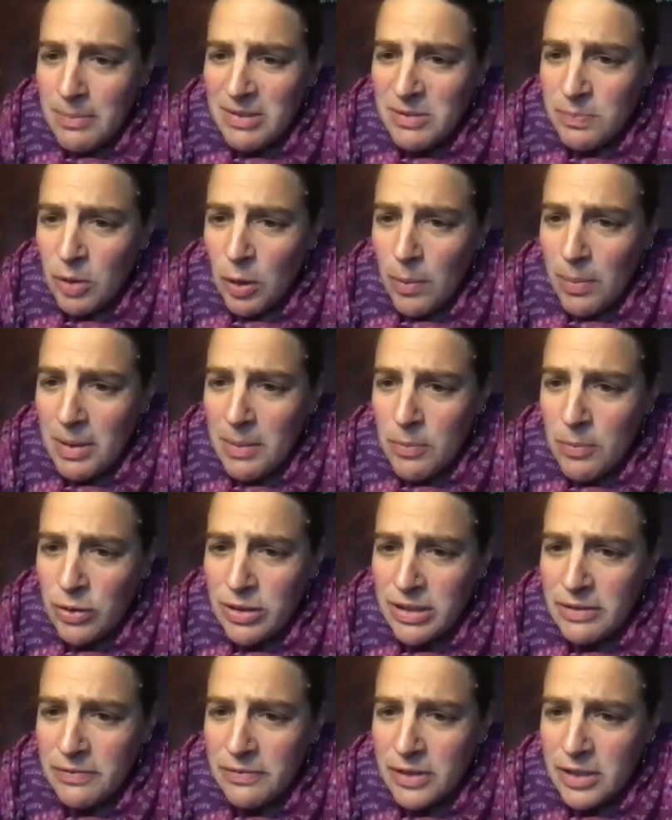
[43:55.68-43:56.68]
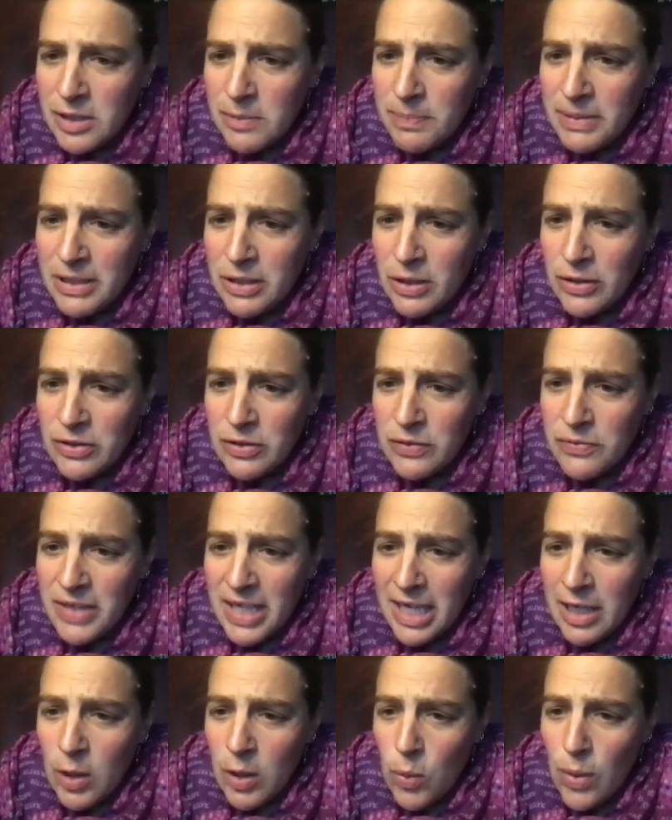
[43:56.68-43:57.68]
is probably more difficult because of
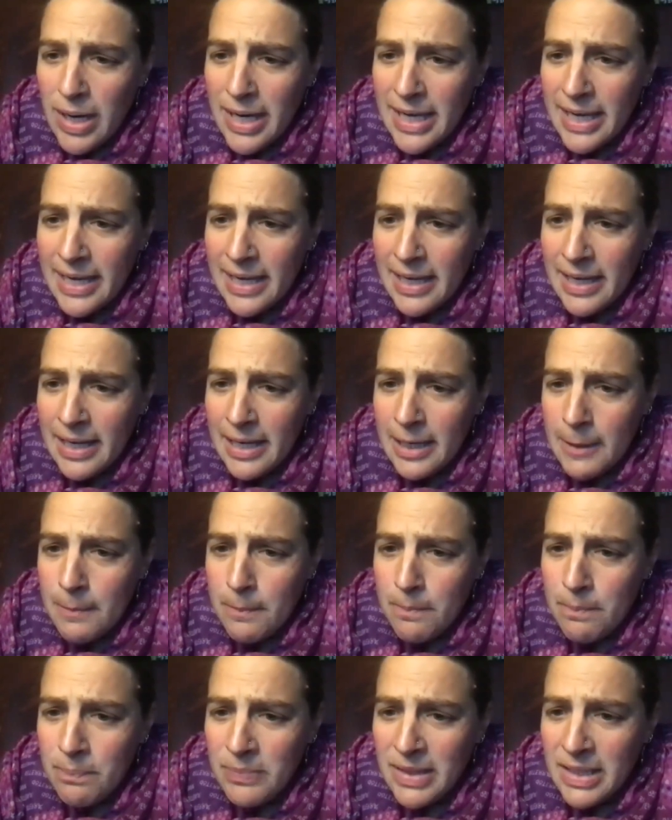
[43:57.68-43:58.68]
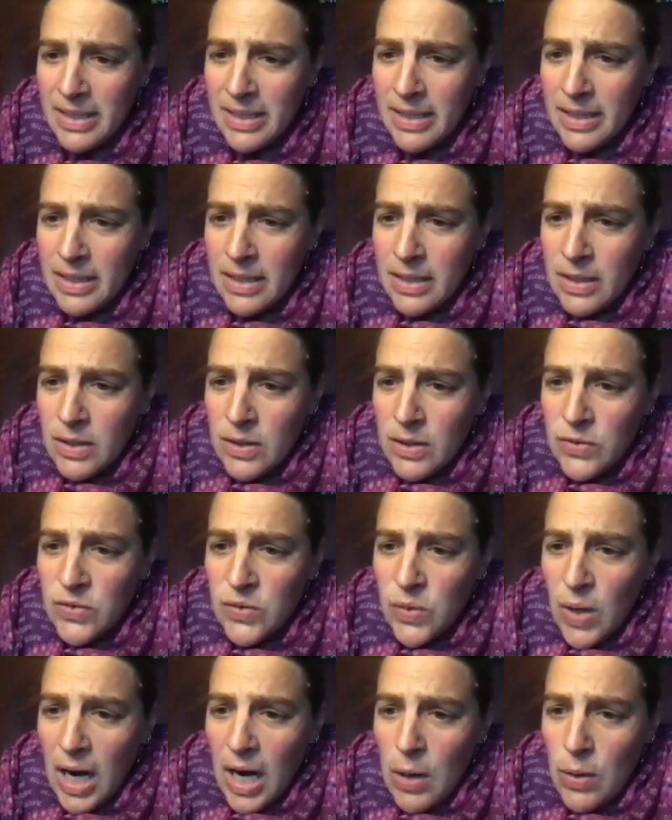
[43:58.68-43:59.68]
their low income.
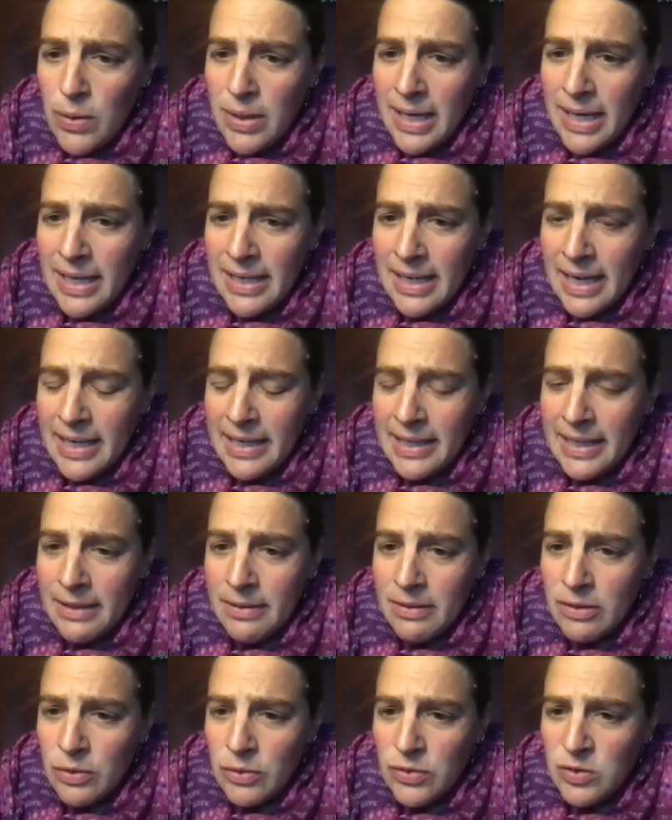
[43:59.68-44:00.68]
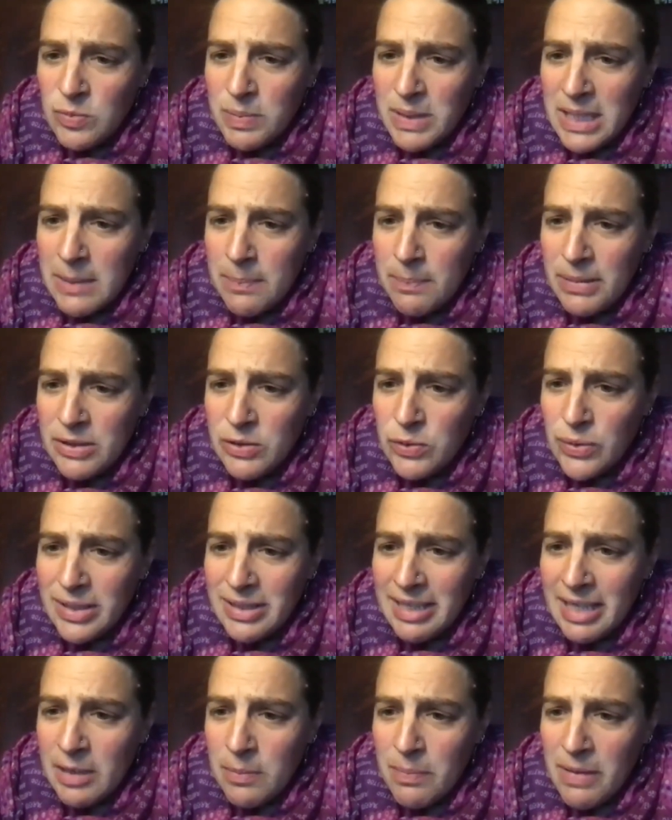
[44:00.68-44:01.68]
So how can I get those people to
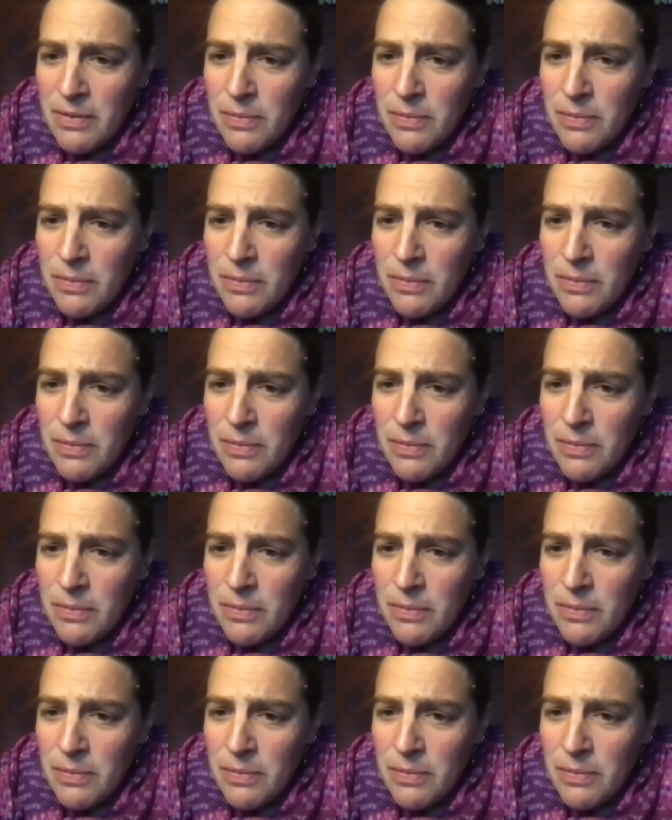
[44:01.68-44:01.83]
attend my